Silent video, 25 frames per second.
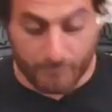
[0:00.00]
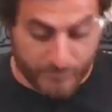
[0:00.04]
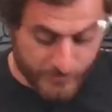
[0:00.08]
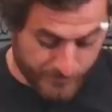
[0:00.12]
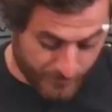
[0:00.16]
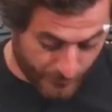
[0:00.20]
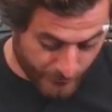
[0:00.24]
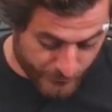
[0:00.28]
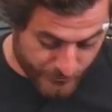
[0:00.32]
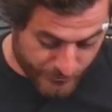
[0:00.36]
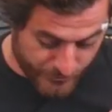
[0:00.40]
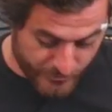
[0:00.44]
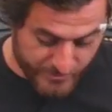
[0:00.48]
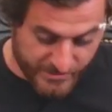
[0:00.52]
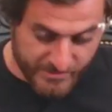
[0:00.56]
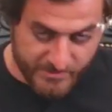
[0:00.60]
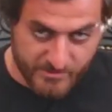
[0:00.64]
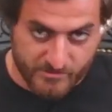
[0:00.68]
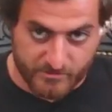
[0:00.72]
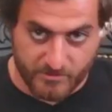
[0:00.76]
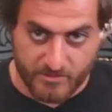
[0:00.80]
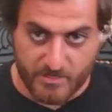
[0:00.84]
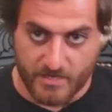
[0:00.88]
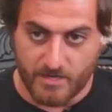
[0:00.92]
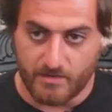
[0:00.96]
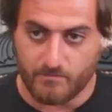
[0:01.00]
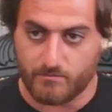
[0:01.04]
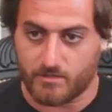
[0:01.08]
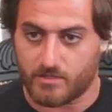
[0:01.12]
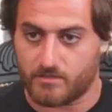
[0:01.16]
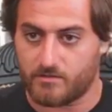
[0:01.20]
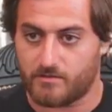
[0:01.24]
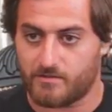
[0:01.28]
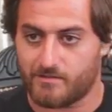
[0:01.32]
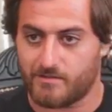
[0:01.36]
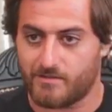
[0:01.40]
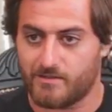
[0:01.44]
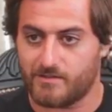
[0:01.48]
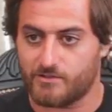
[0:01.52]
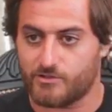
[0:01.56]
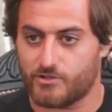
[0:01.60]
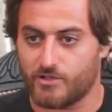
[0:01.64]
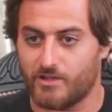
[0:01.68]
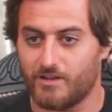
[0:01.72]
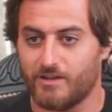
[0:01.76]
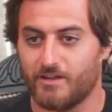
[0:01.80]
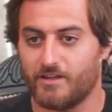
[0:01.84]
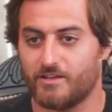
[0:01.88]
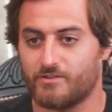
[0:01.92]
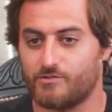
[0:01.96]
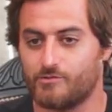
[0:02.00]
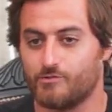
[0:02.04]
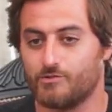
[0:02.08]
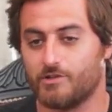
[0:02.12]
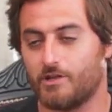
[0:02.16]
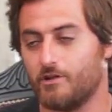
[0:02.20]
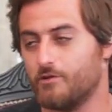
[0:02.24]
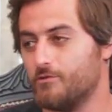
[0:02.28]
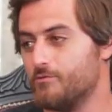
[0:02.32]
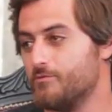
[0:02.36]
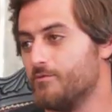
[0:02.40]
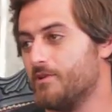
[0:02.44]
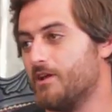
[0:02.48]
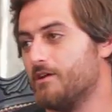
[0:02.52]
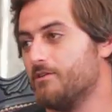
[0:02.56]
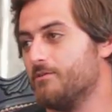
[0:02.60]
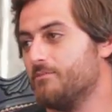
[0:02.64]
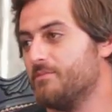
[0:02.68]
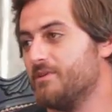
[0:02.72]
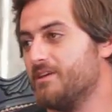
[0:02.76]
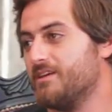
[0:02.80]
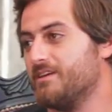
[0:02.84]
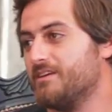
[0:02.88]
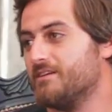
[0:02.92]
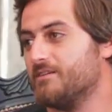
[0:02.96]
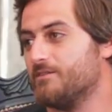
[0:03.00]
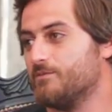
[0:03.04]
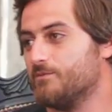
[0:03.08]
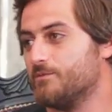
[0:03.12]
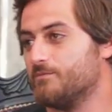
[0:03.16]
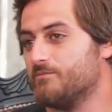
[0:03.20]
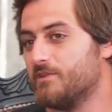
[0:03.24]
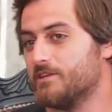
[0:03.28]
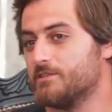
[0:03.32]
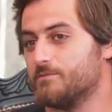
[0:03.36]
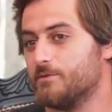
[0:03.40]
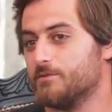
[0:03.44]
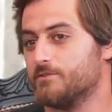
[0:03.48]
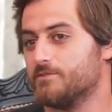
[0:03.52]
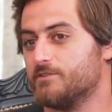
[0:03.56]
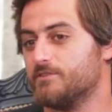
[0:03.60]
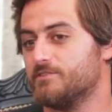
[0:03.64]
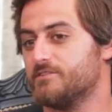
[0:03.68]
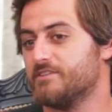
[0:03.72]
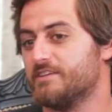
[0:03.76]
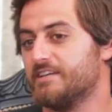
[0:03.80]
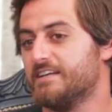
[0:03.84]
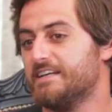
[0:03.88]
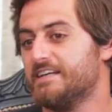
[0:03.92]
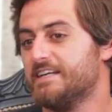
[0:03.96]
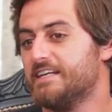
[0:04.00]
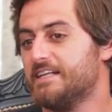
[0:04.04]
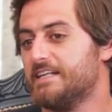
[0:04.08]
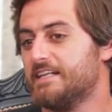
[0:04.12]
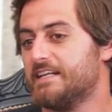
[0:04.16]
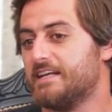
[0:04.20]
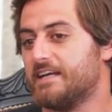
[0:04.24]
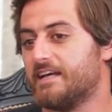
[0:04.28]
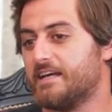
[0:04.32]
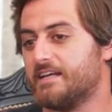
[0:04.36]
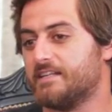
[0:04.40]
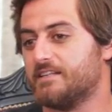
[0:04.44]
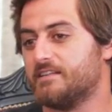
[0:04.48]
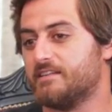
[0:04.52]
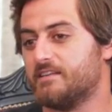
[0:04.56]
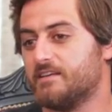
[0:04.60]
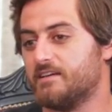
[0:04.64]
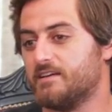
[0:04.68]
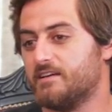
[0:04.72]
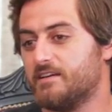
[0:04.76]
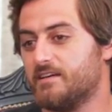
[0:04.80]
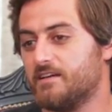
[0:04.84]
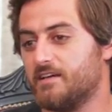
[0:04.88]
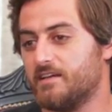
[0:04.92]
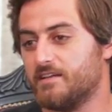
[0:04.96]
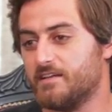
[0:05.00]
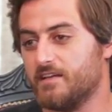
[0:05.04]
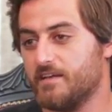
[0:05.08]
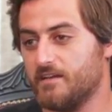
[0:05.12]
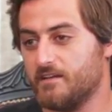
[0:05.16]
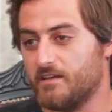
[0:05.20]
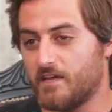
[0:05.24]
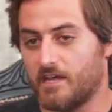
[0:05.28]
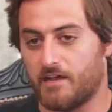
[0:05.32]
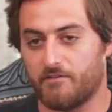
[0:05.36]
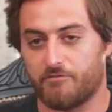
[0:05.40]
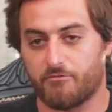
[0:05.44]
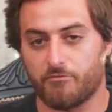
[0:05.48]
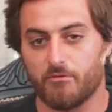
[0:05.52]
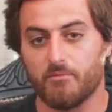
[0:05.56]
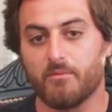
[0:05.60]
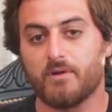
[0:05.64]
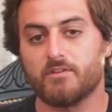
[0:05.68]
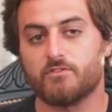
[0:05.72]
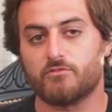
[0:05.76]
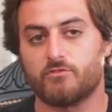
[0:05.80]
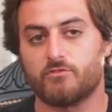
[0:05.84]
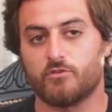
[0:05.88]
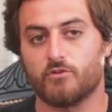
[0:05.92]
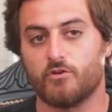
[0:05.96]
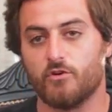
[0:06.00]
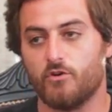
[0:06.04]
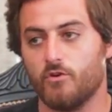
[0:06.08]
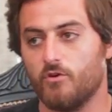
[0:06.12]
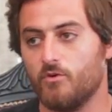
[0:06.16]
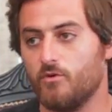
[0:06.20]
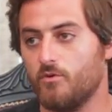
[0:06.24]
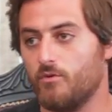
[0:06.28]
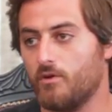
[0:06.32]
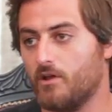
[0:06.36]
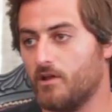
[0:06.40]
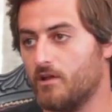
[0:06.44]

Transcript: I'm sponsorless today, but inshallah soon I'll be with my sponsors. And yeah, I have 3 months to go.